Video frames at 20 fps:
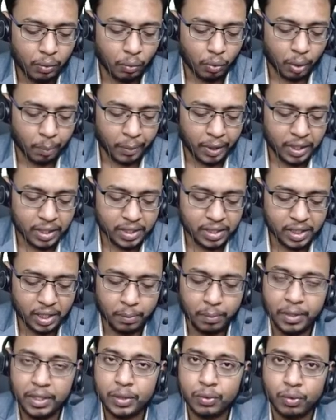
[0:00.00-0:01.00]
1 minus
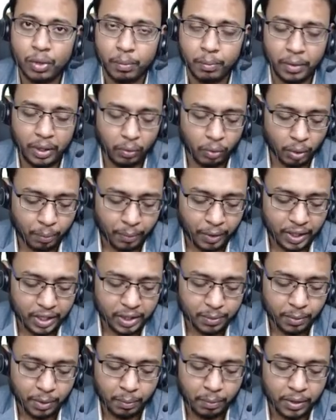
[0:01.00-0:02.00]
a plus 1 by 1
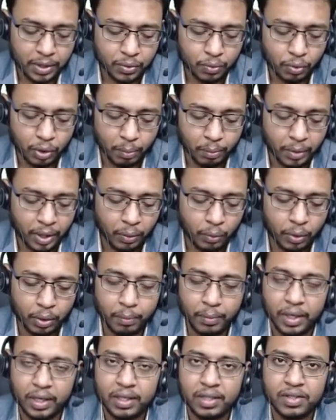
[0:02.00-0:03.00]
minus b plus 1 by
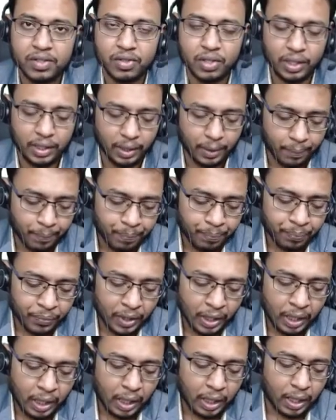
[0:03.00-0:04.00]
1 minus c?
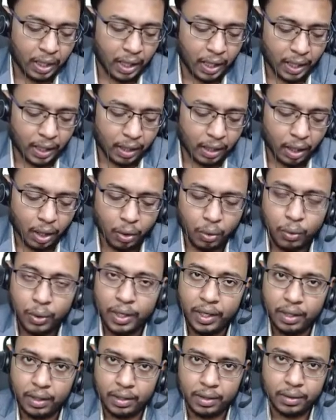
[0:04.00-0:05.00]
Right, now
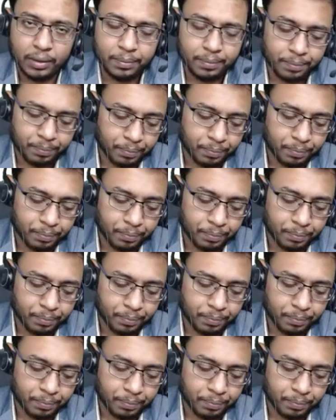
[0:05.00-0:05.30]
here